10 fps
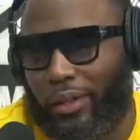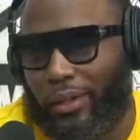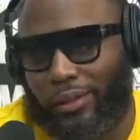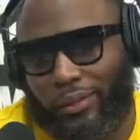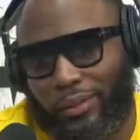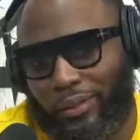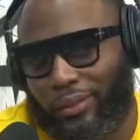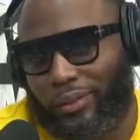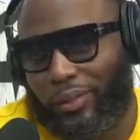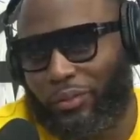you. it's
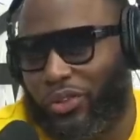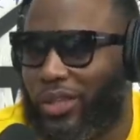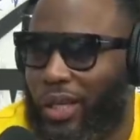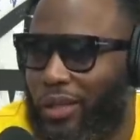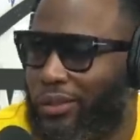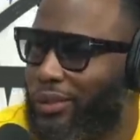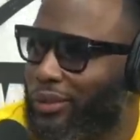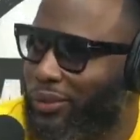it was challenging.